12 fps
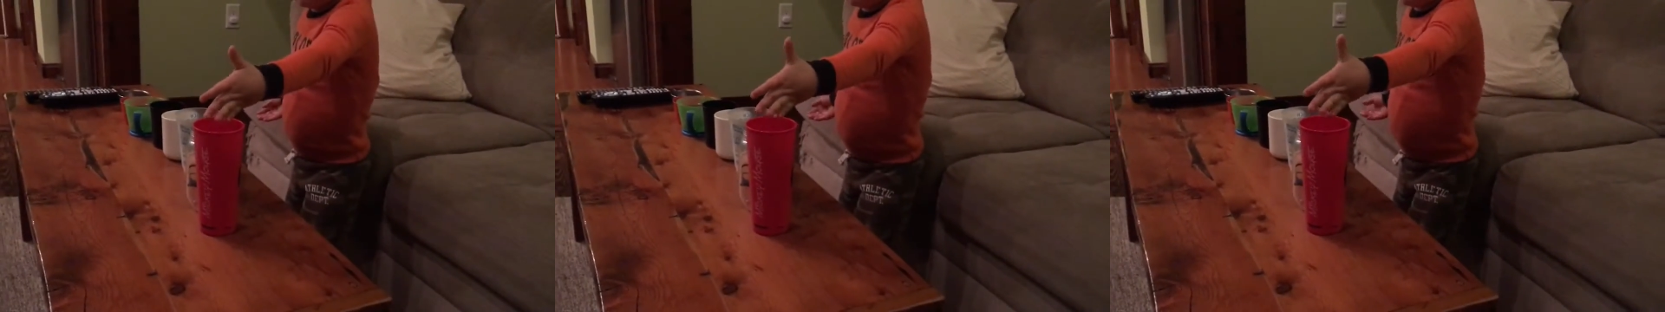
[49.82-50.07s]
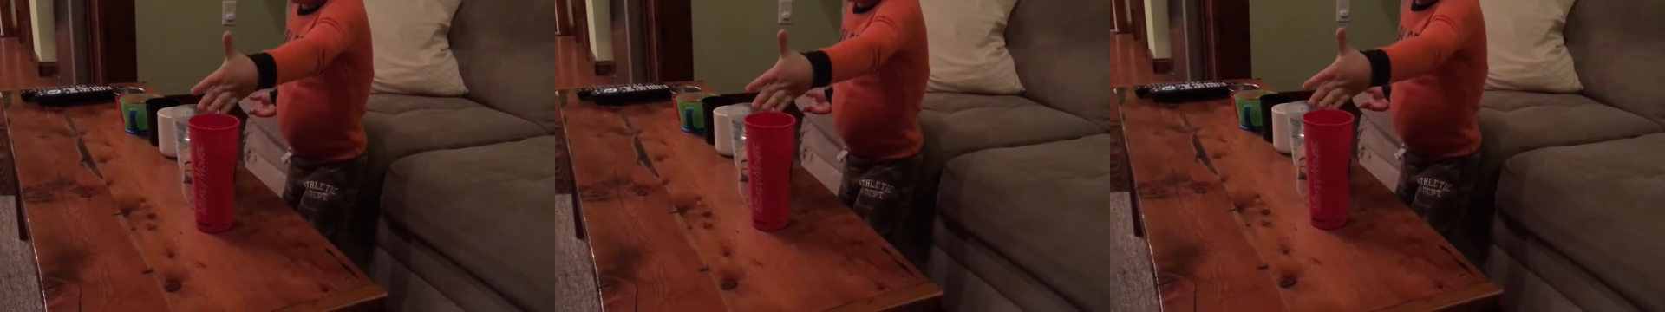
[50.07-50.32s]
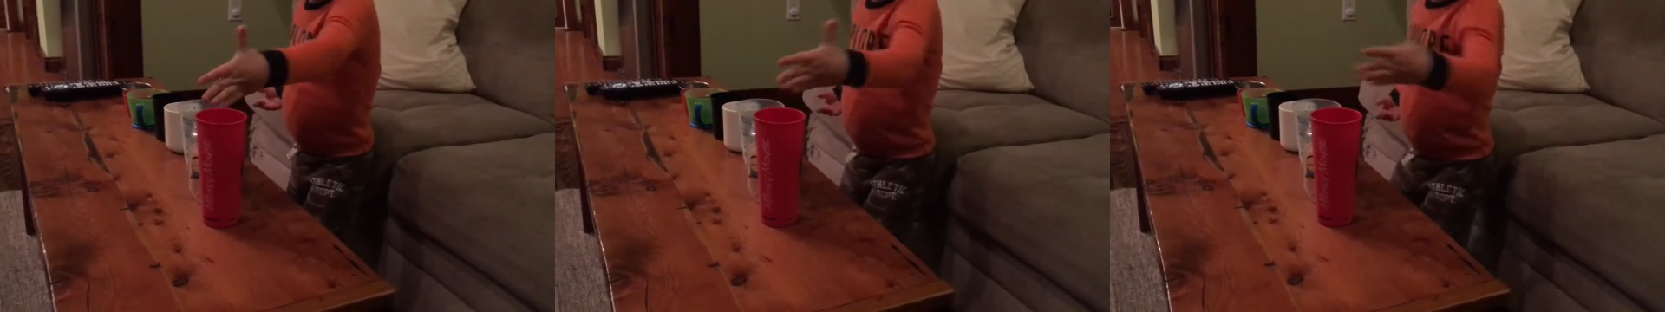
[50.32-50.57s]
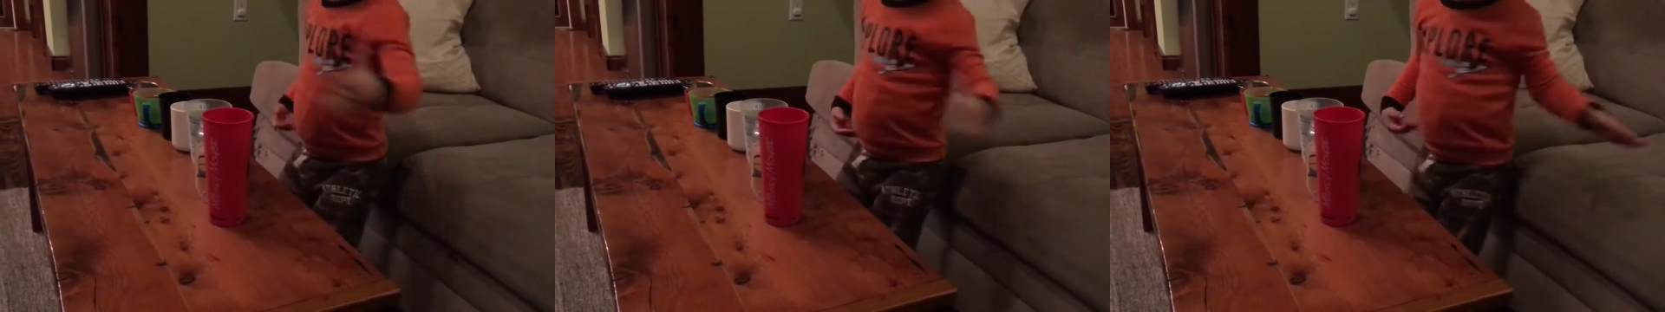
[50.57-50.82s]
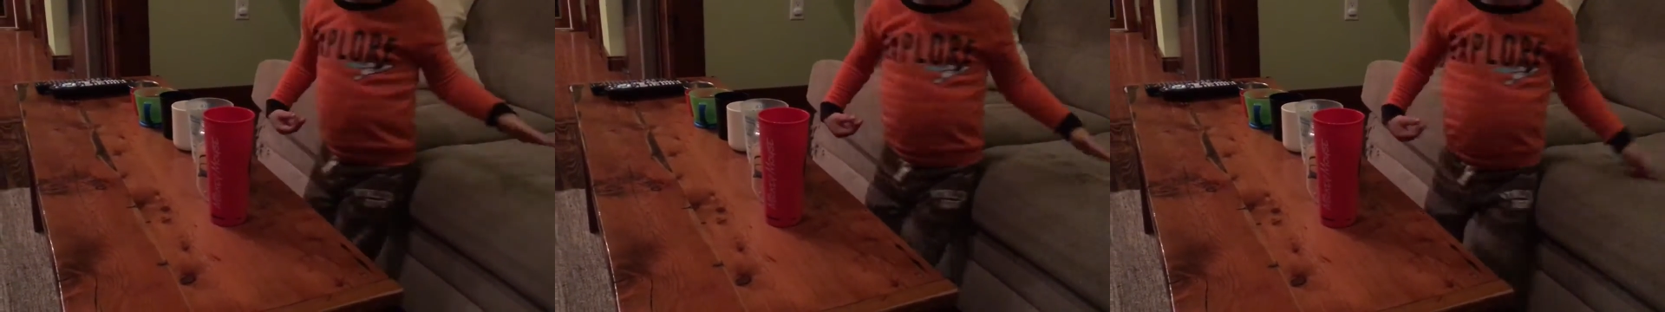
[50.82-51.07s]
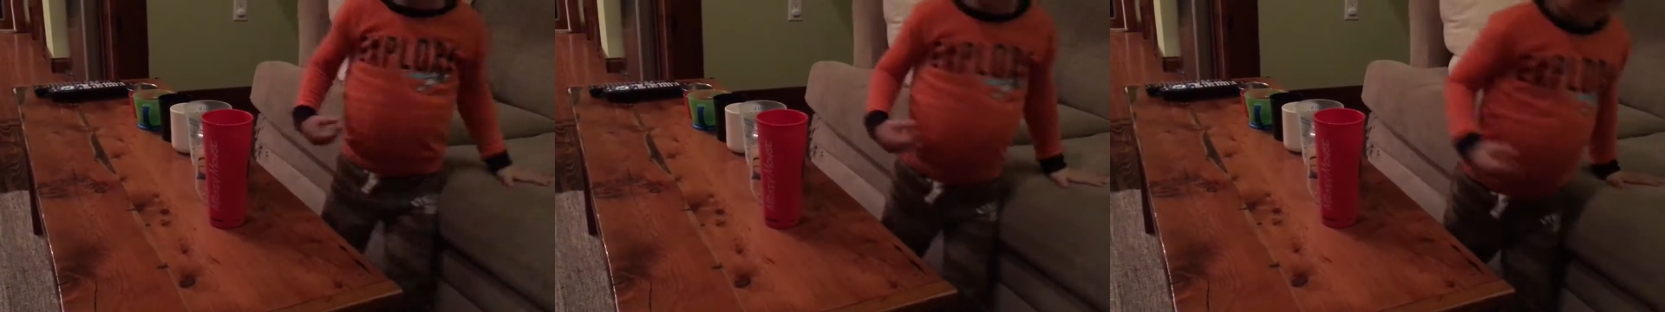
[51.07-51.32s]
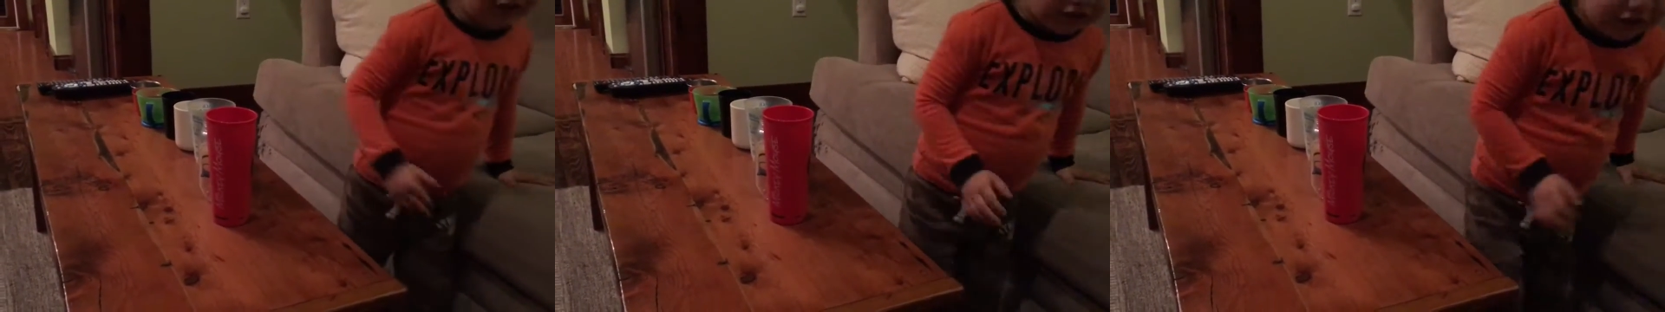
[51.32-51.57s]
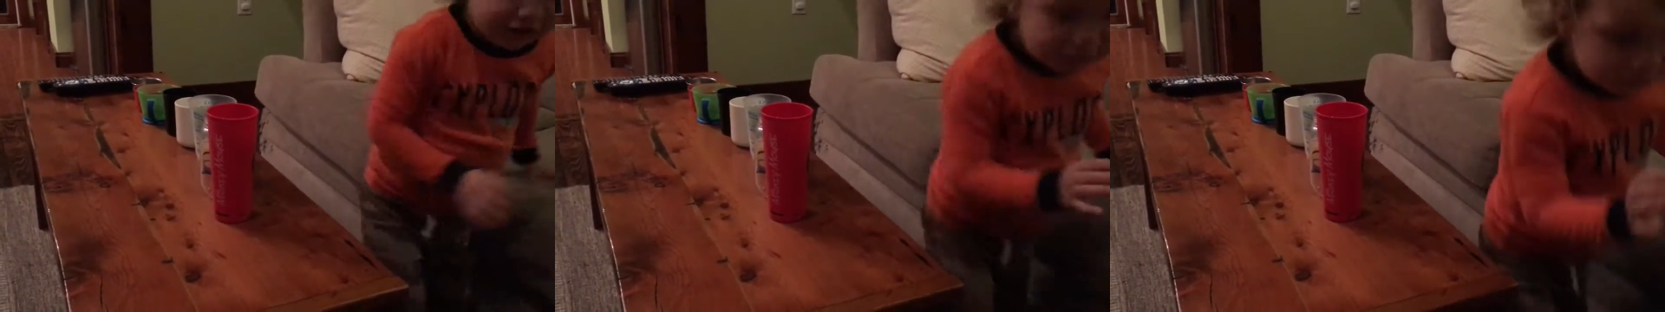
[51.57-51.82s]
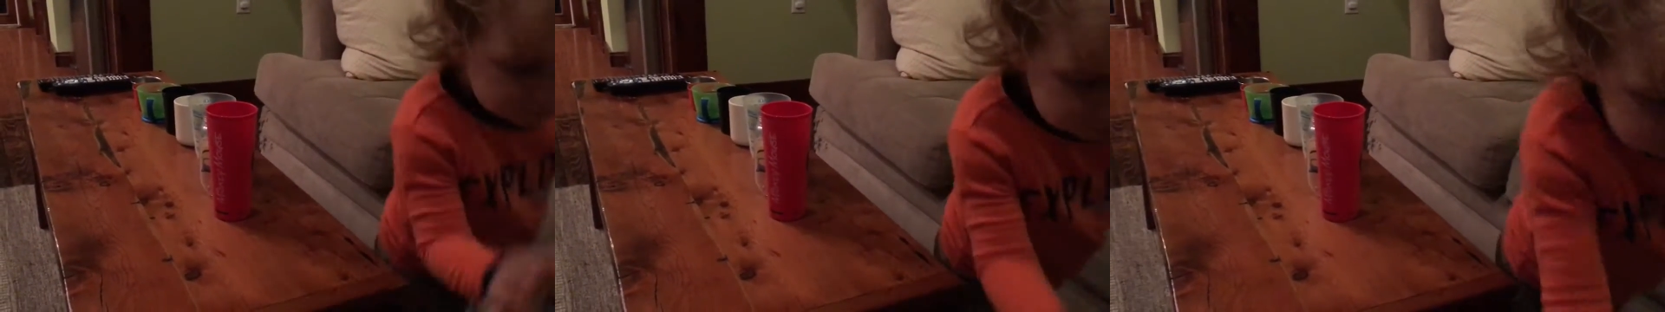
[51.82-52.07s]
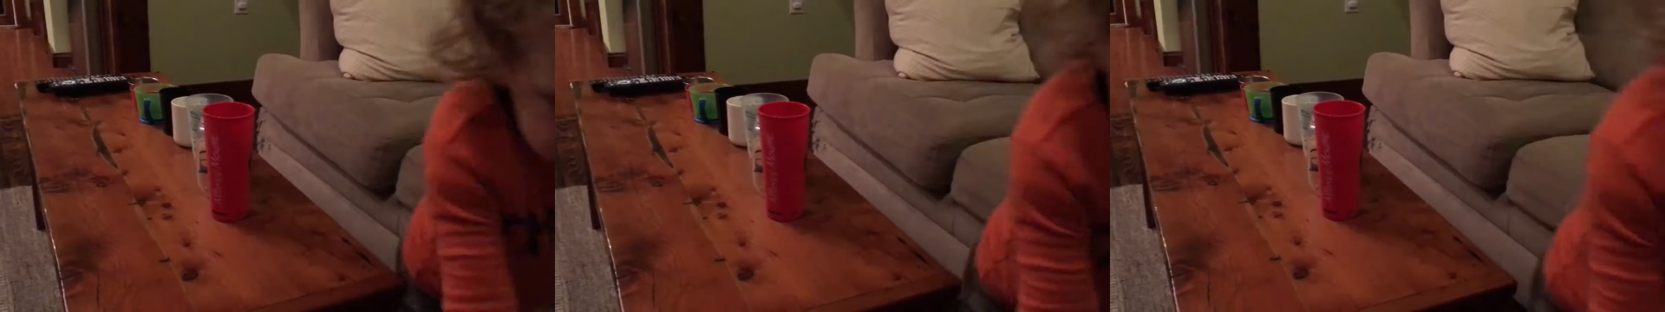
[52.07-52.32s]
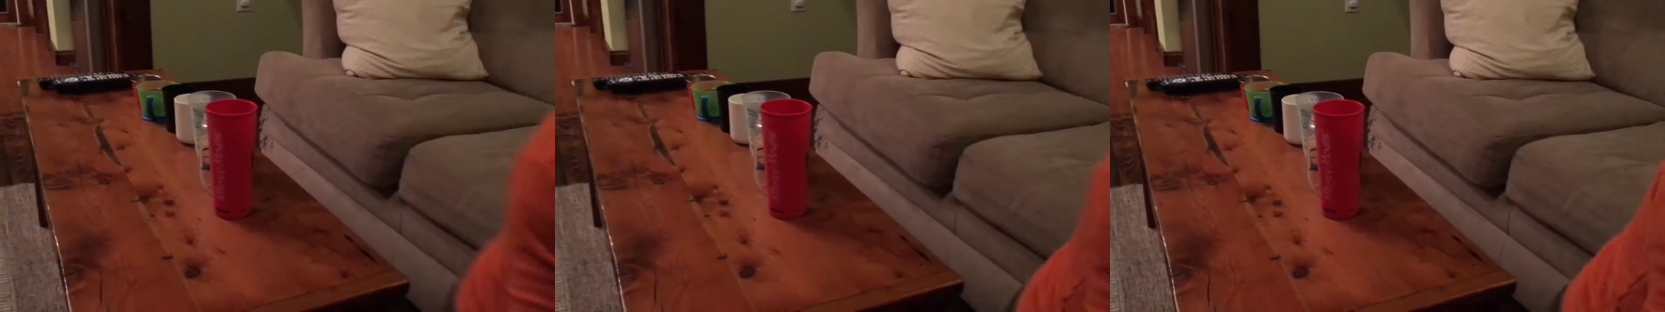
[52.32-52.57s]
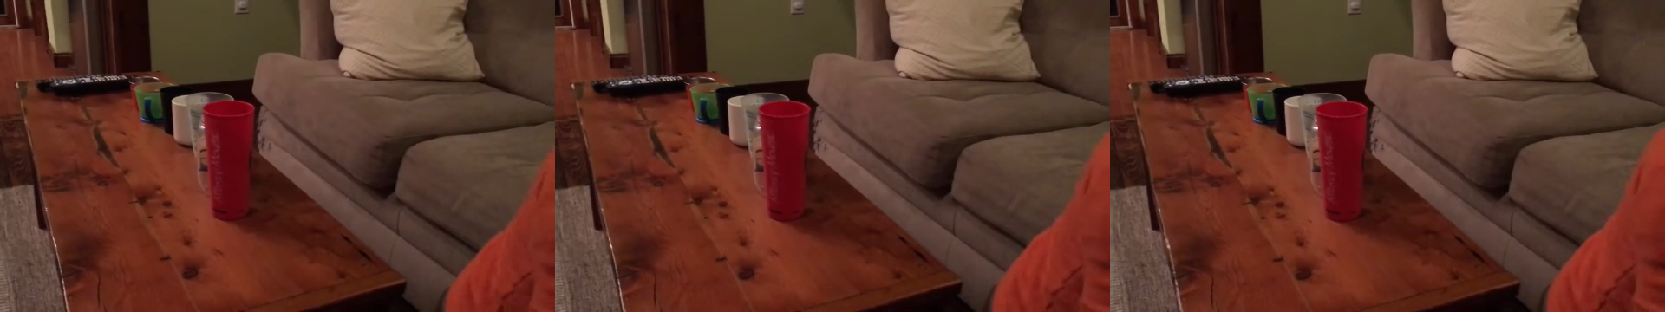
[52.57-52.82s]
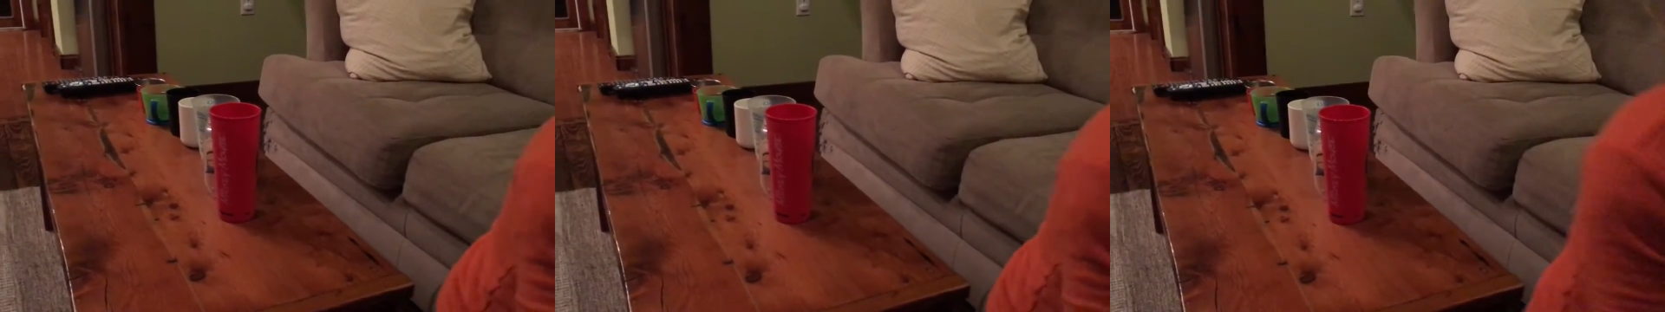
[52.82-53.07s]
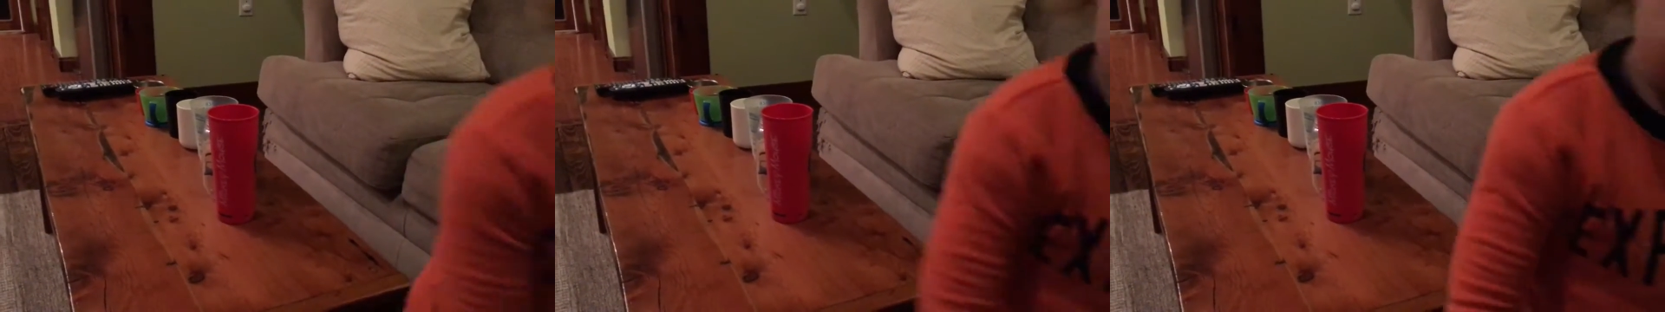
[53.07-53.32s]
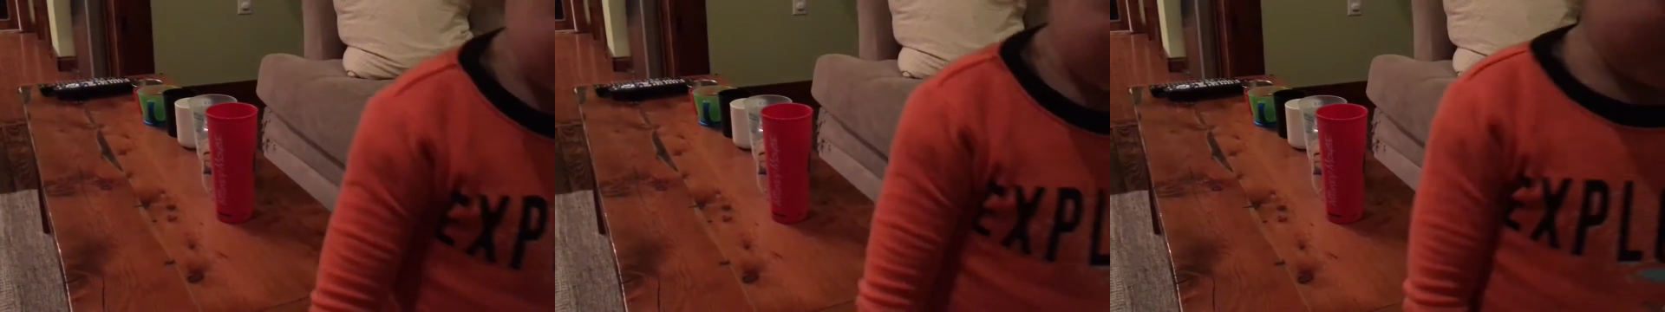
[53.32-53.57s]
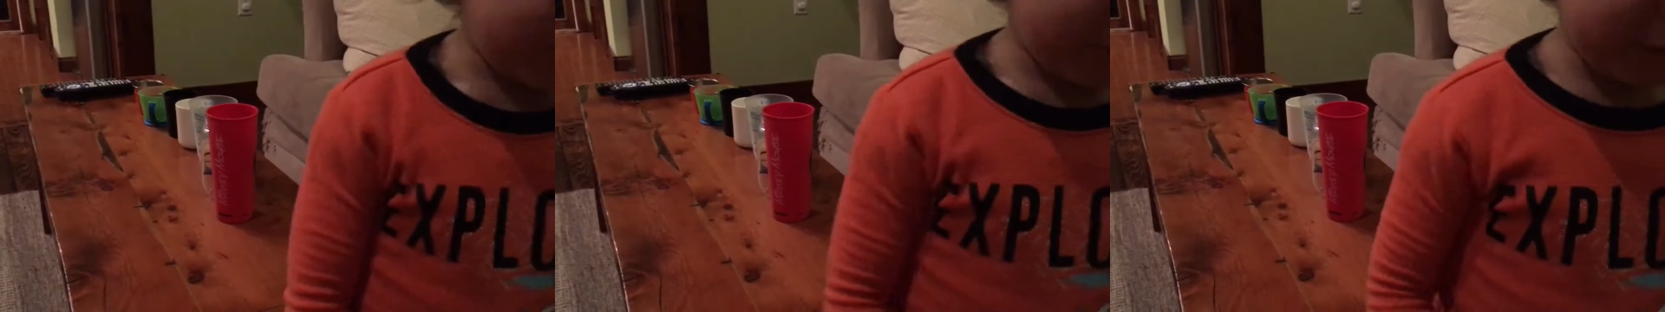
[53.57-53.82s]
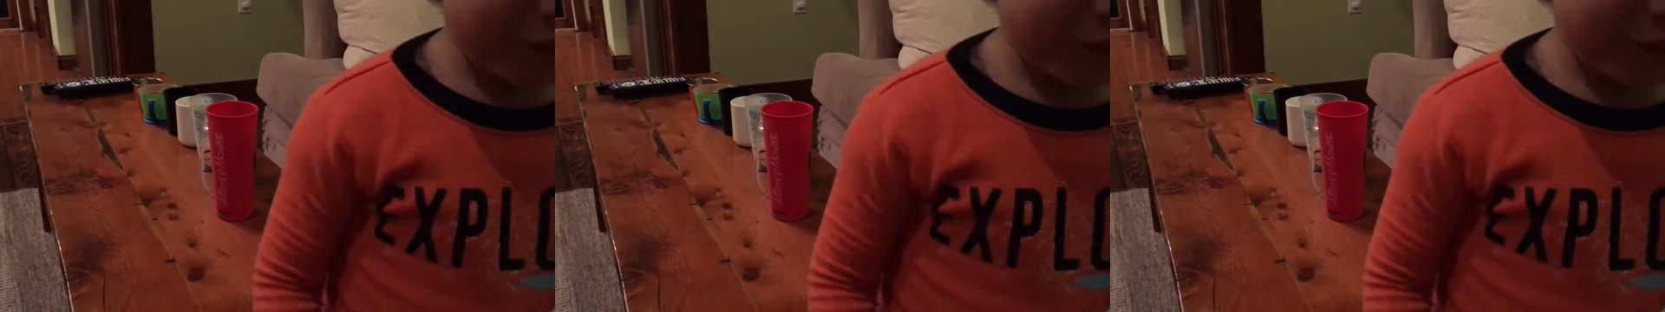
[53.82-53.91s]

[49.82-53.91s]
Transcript: [unreadable: no face in view]